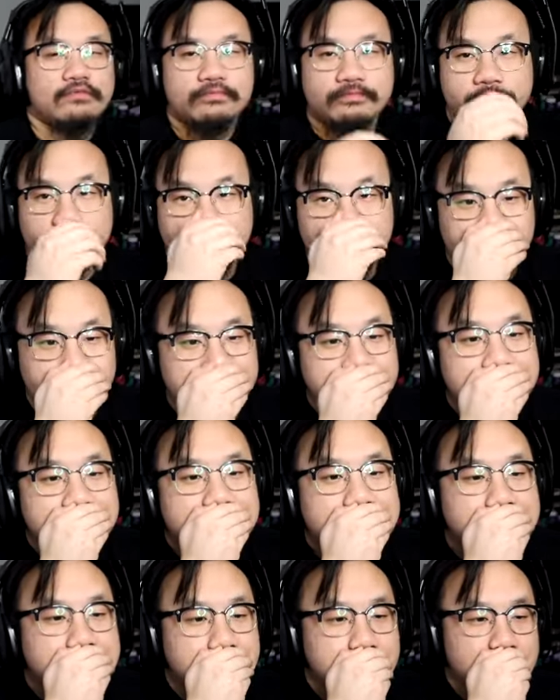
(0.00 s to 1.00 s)

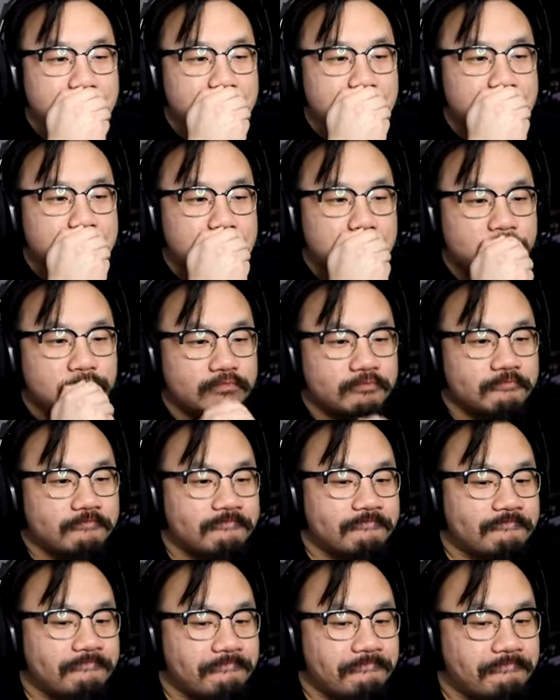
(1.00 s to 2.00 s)

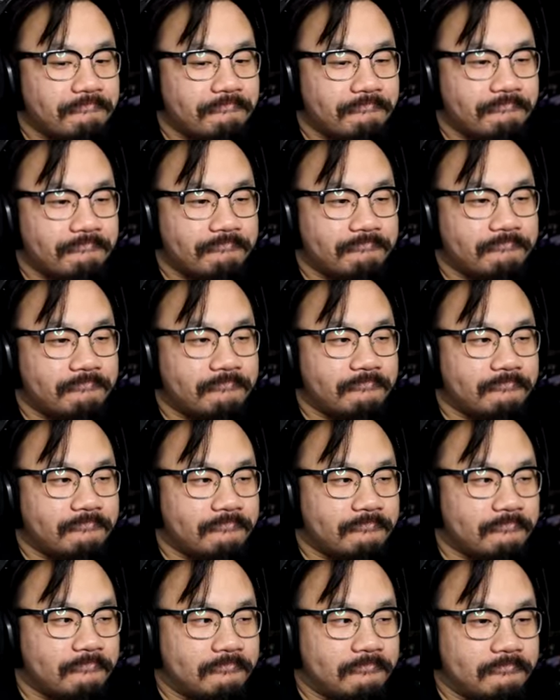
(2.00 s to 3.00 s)

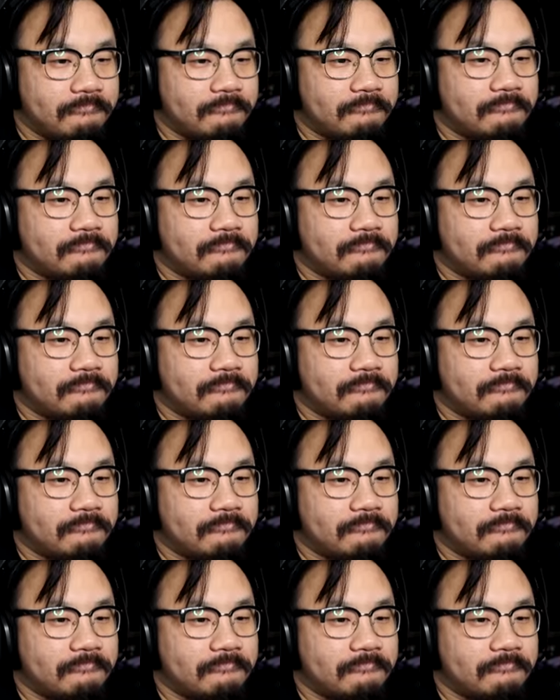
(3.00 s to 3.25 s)
[no speech]